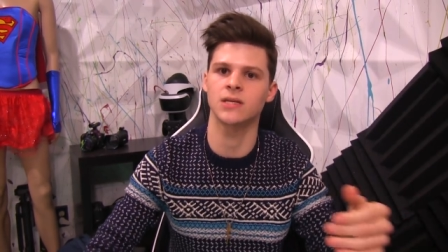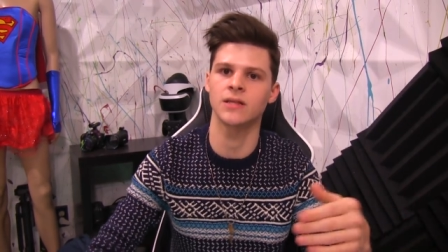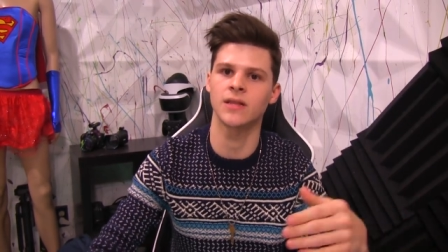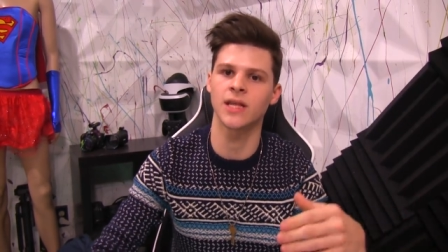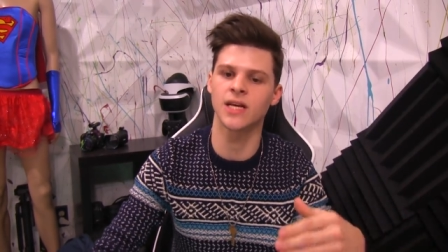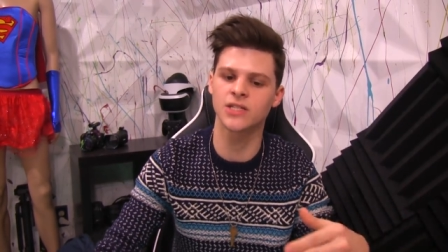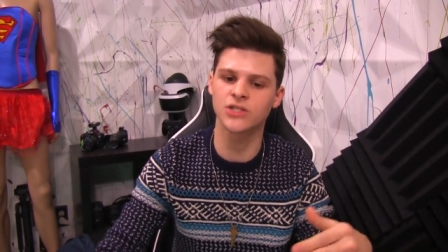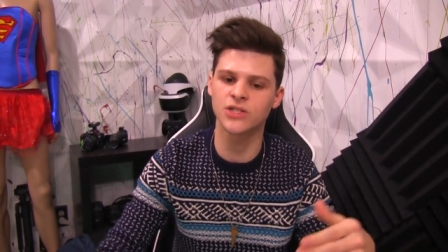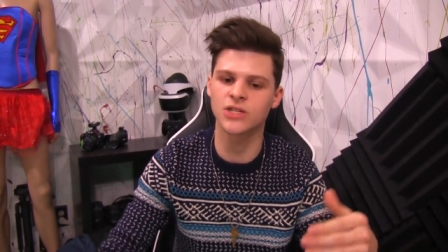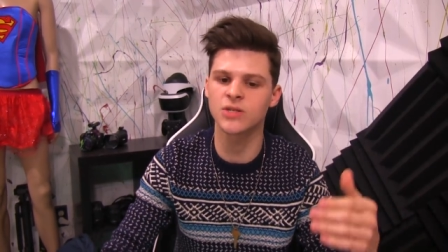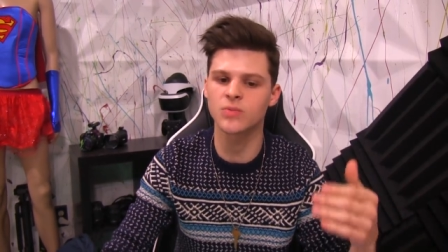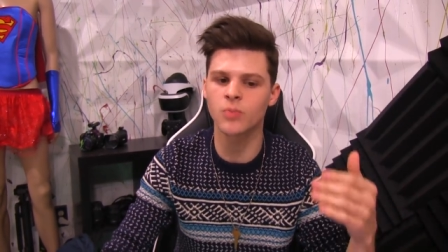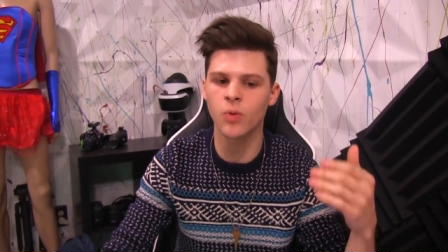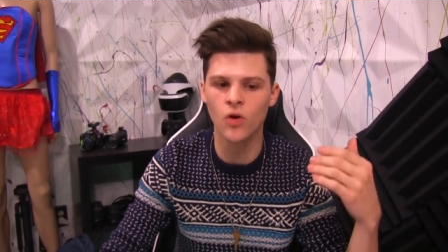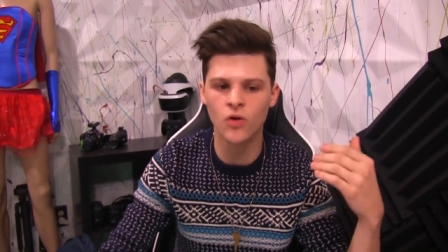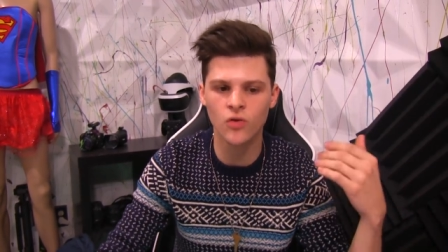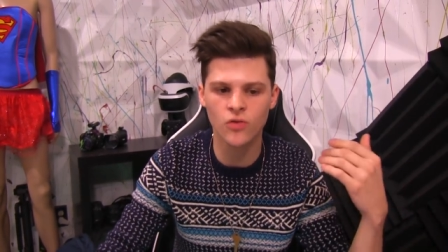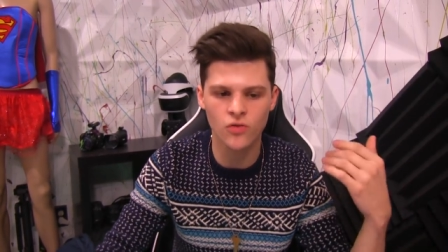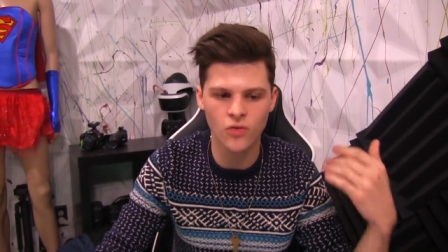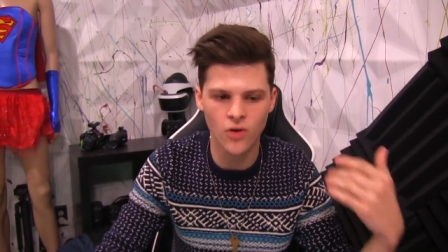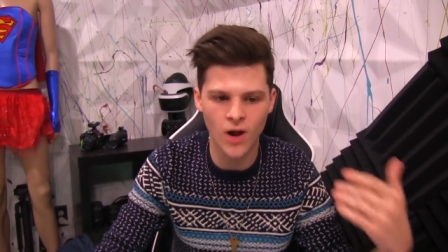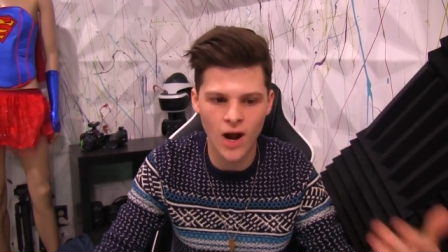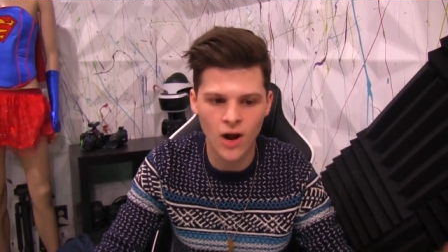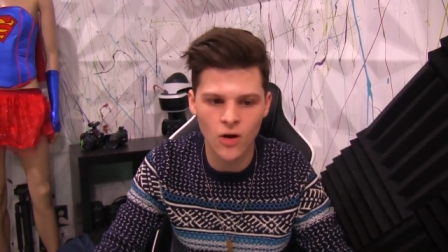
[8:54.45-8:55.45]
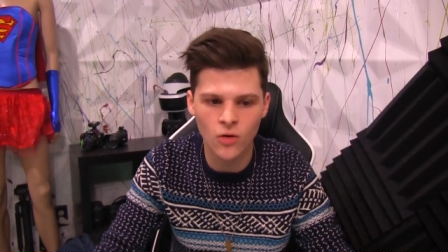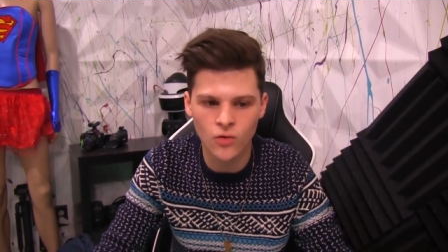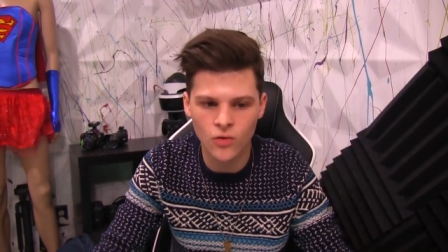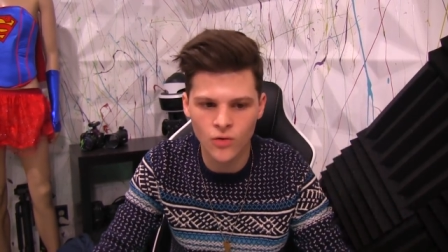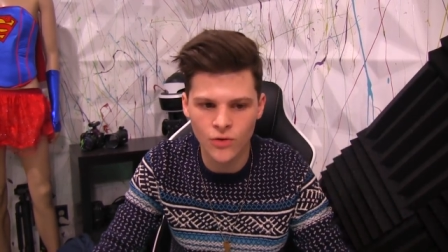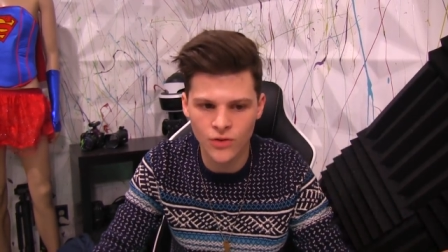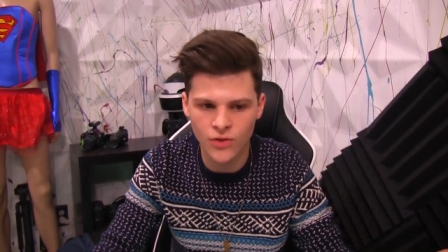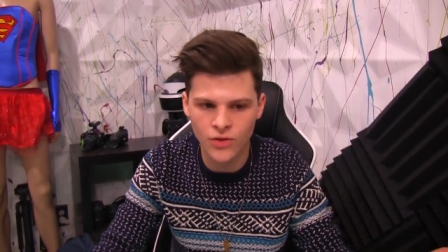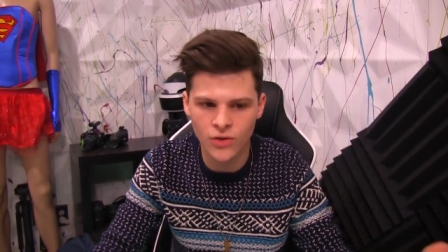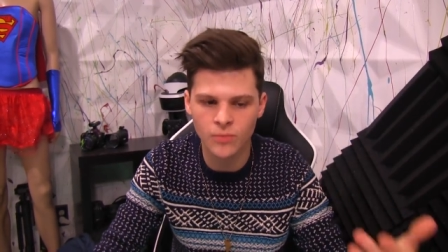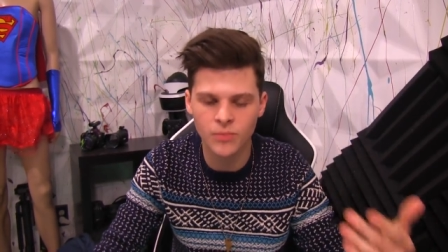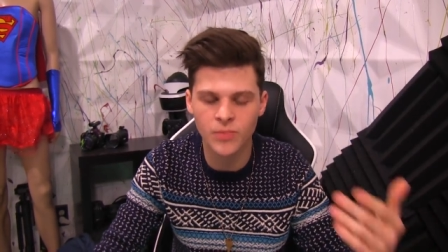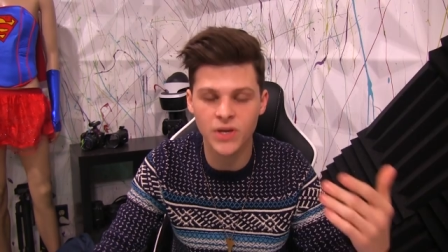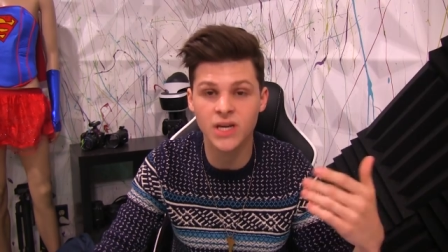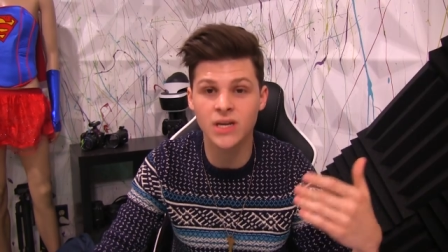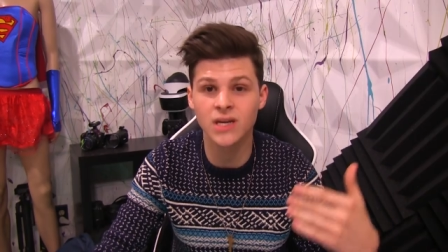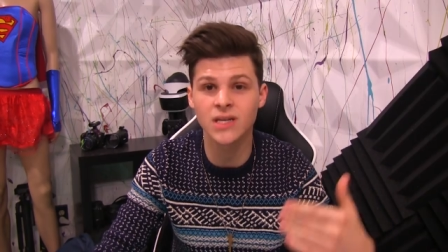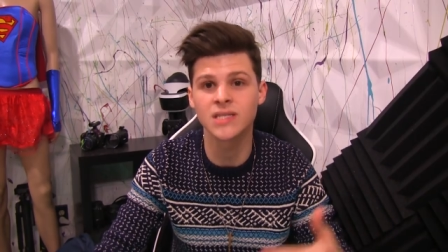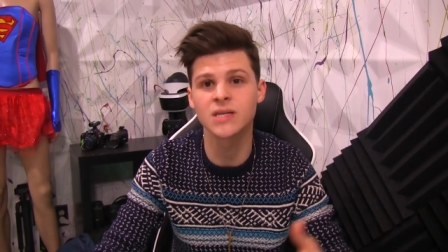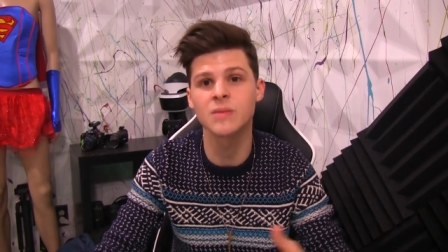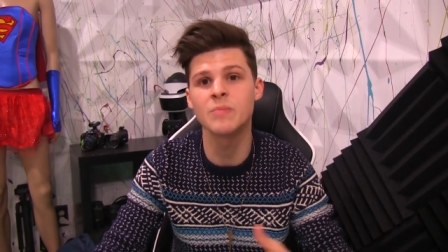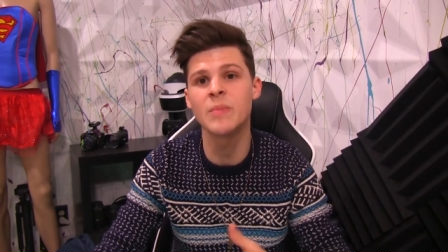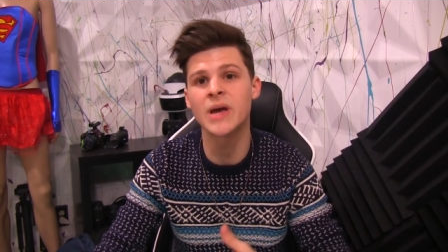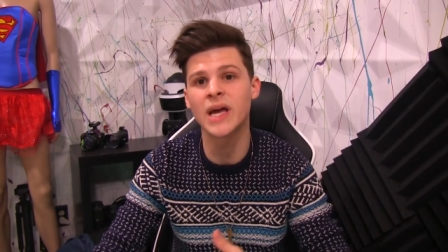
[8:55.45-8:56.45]
And that's just part of their algorithm
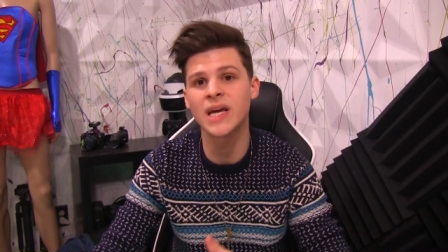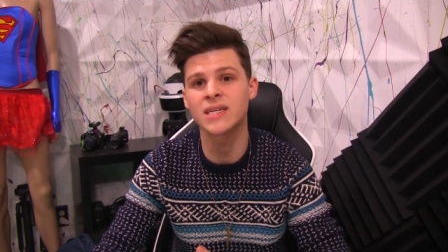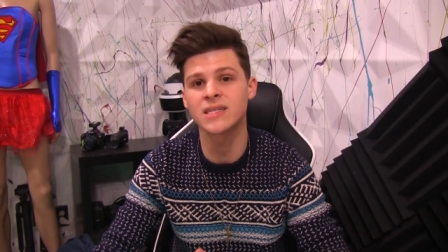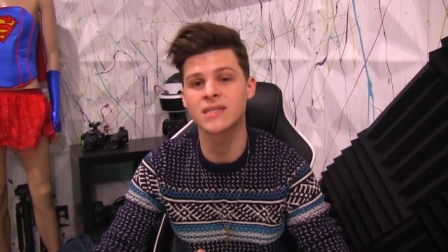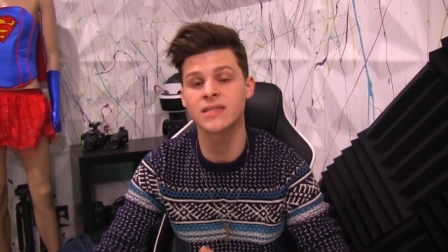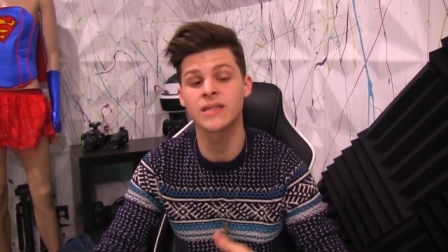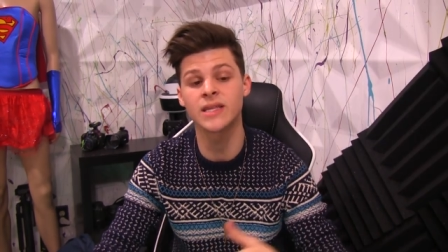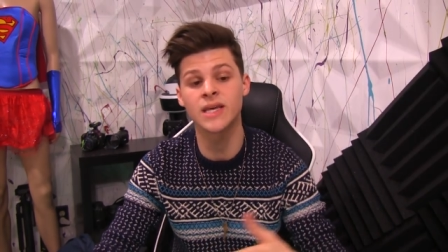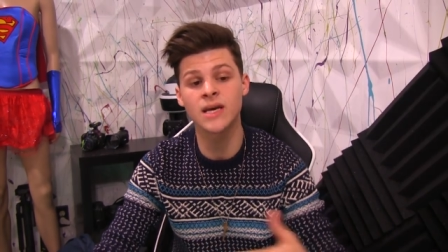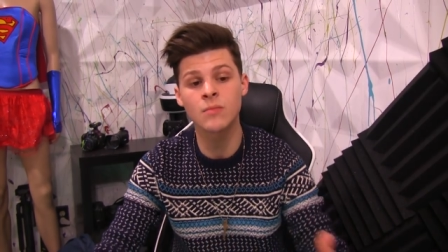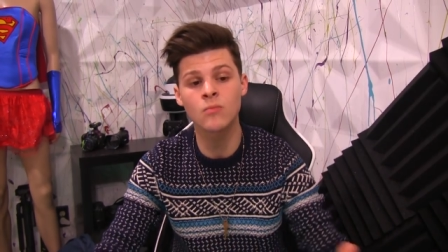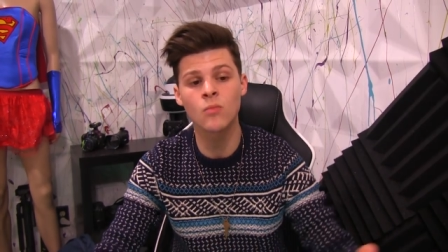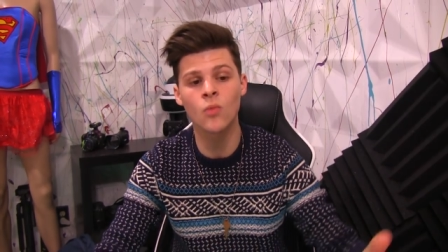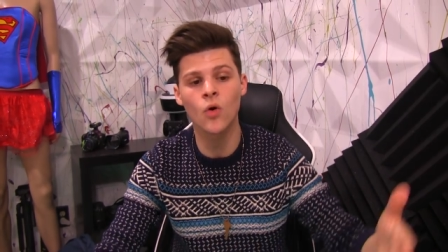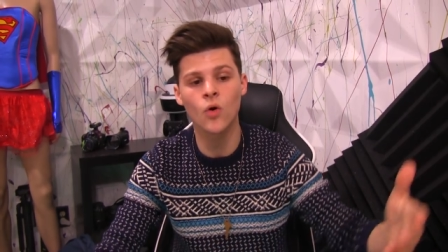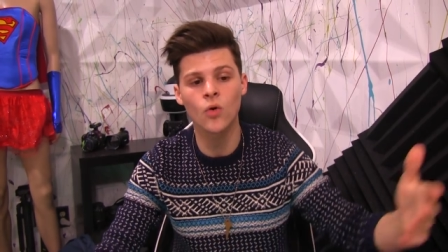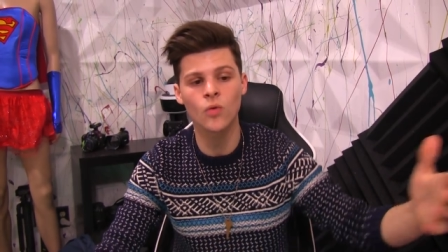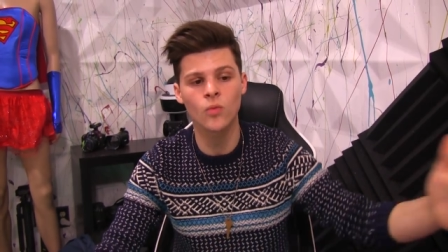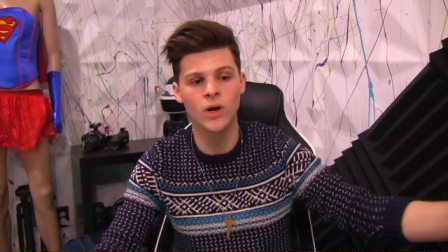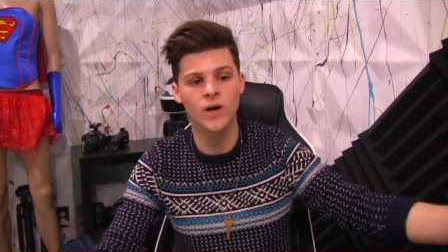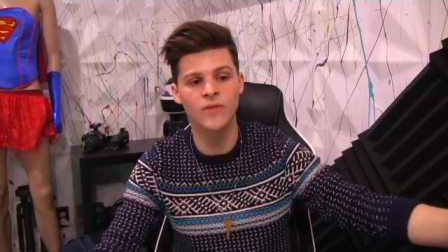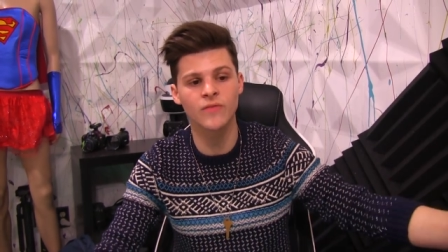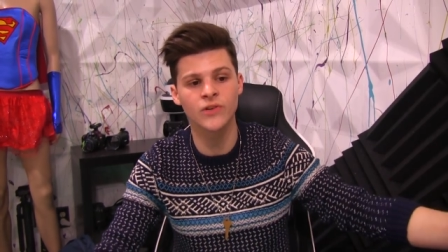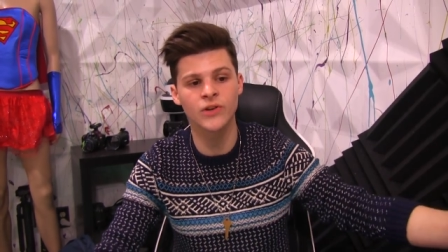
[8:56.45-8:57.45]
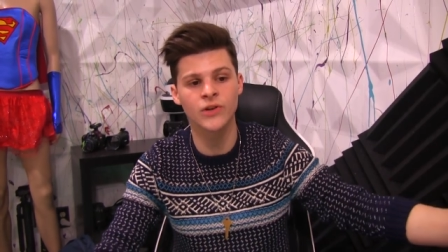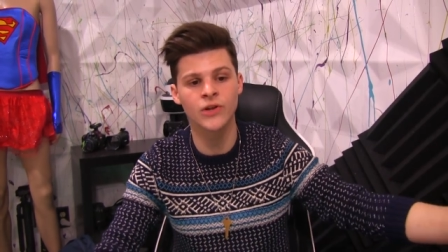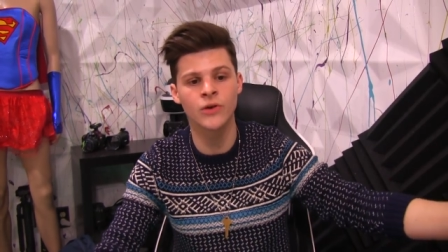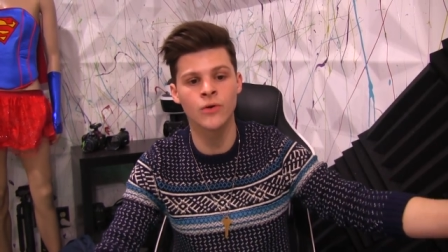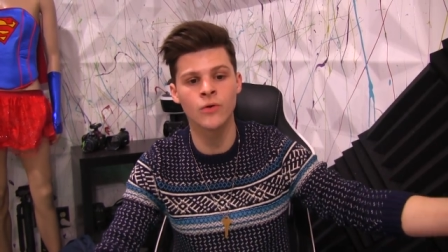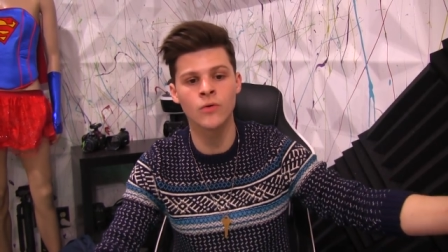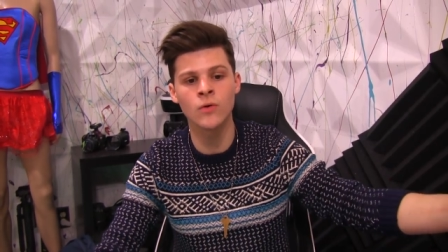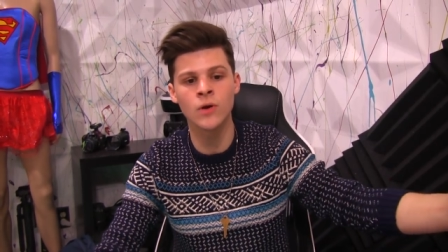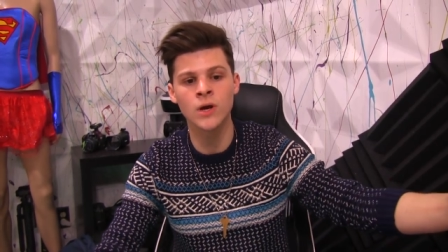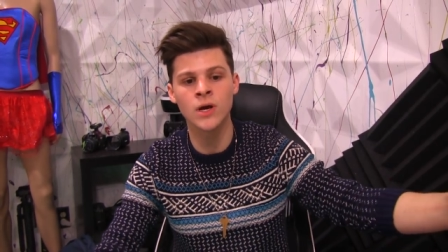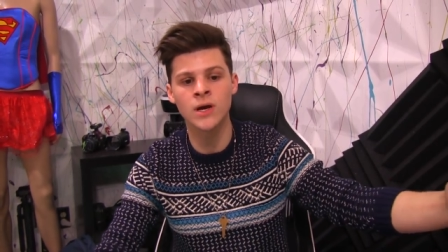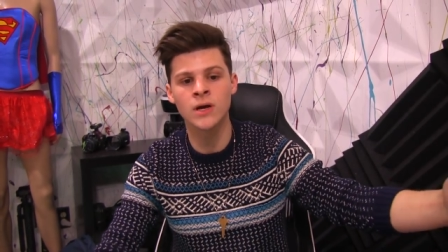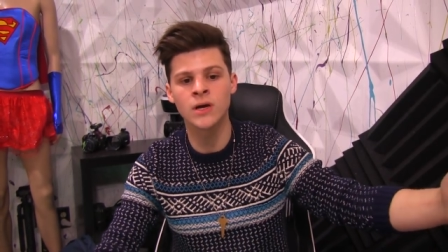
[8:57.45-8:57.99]
because it makes them more revenue.